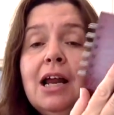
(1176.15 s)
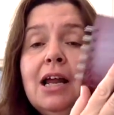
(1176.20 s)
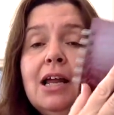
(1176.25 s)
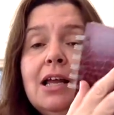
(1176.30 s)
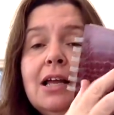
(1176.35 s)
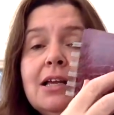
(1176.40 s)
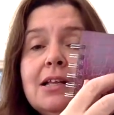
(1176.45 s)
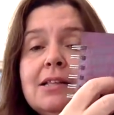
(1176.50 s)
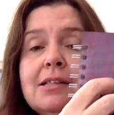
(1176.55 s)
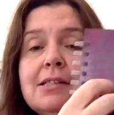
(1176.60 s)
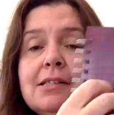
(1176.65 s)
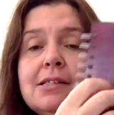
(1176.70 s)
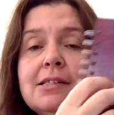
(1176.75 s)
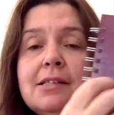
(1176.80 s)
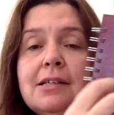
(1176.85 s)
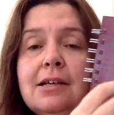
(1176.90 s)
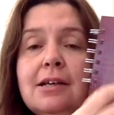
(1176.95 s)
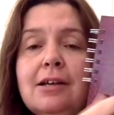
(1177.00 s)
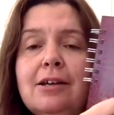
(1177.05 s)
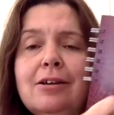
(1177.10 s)
It's
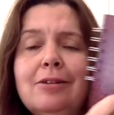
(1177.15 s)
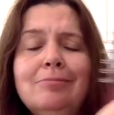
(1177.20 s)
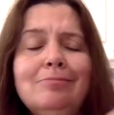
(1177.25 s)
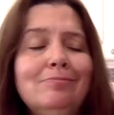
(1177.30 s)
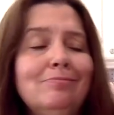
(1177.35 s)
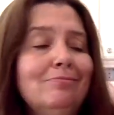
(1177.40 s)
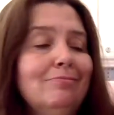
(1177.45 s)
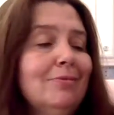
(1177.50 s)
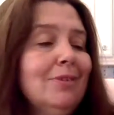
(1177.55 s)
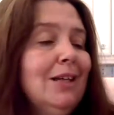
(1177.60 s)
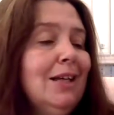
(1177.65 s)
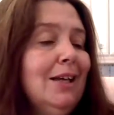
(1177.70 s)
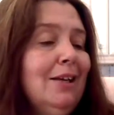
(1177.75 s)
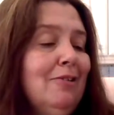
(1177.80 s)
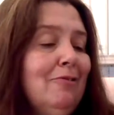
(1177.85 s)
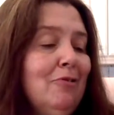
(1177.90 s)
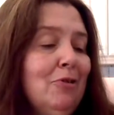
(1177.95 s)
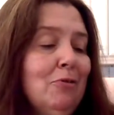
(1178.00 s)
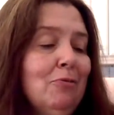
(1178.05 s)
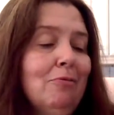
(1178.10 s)
kind of a